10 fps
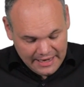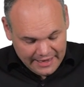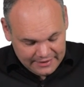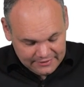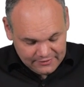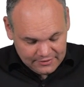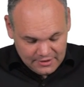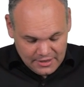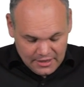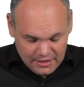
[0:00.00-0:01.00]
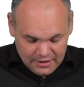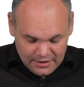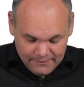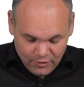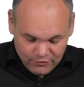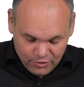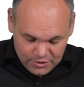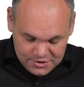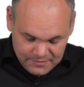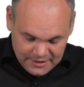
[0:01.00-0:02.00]
And of
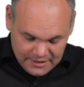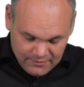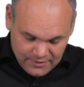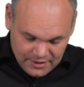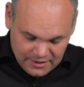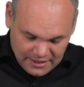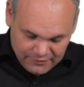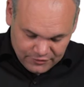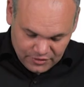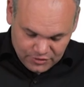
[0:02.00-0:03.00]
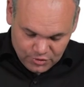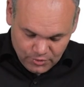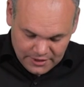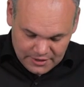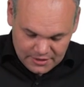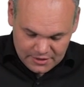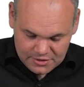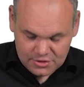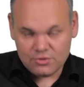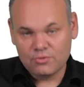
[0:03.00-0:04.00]
course, we after doing
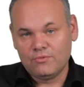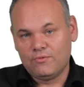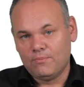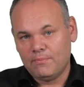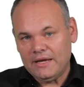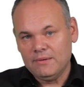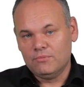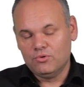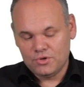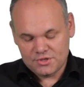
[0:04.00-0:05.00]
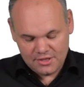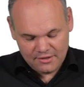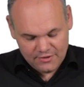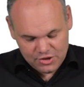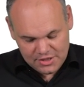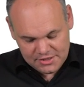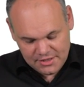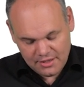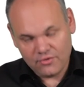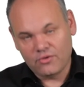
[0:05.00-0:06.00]
so many MOOCs, we just
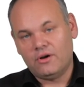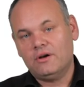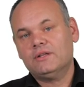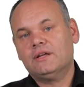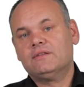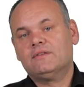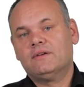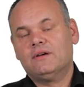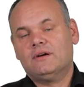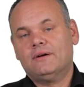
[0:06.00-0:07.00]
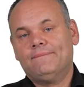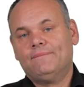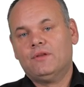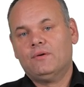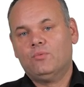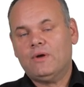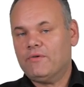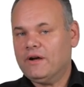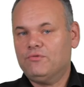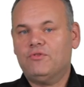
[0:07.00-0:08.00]
saw that we are
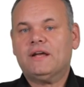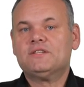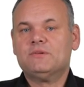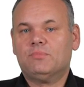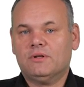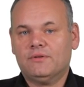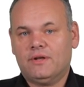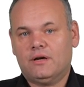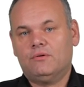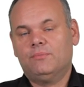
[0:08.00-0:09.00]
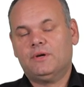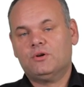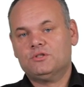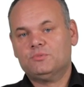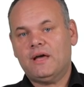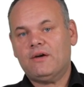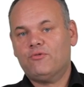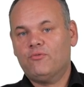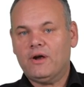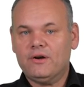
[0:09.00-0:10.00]
very flexible now because we
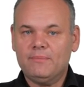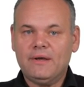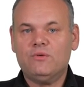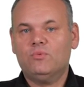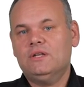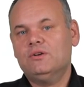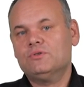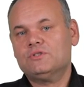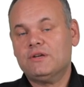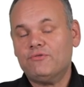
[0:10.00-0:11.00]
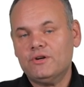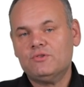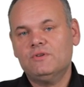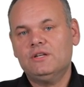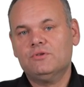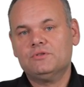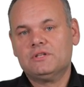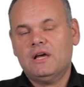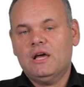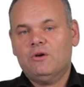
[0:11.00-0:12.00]
have very many videos, different videos.
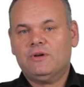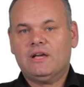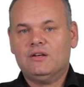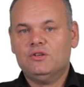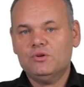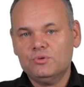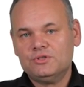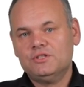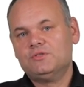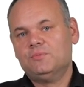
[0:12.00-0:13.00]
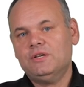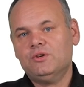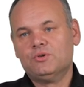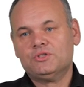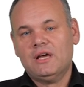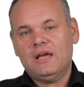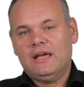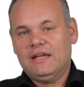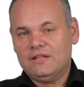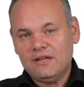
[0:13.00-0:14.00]
We can use these videos
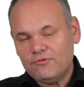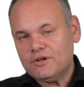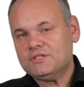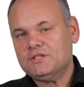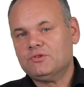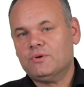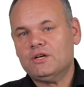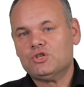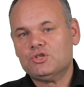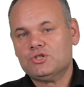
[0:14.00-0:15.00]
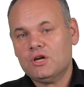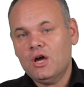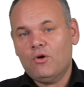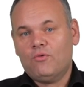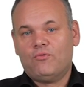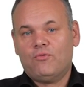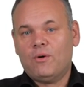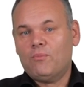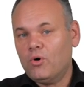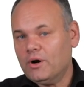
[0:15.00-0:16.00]
in different situations
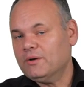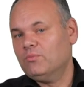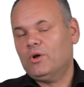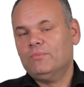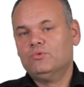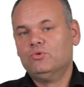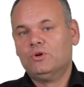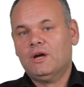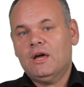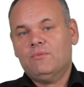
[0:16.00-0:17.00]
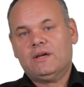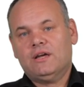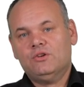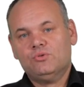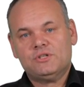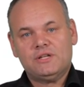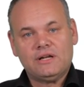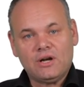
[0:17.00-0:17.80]
for more than one MOOC. We can use it in